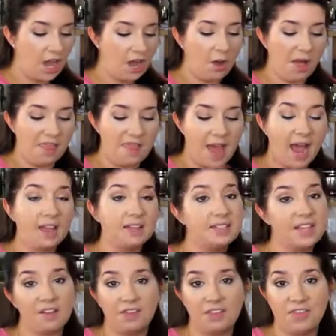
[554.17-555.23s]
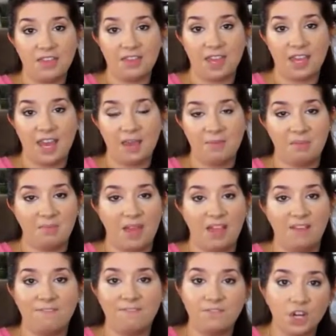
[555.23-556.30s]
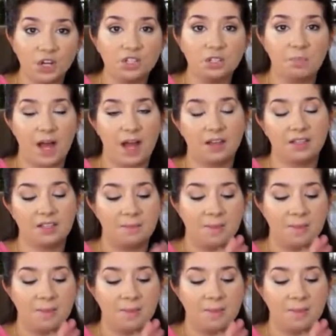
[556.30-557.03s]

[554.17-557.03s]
So that is everything that came my first box,